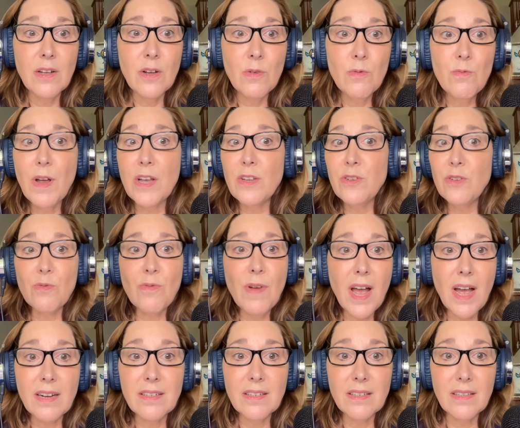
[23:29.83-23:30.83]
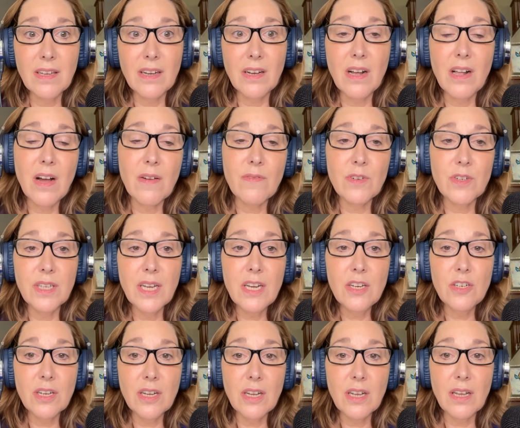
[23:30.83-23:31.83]
resurrect the
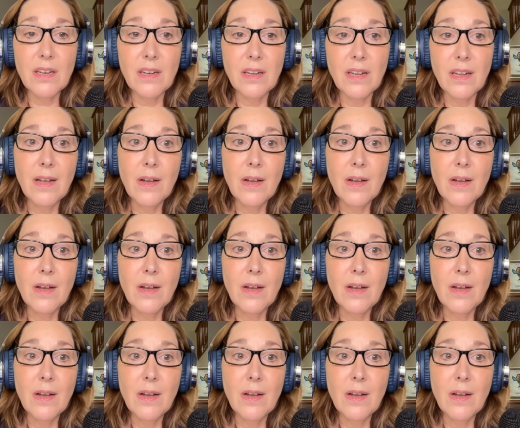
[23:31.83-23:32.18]
conversation,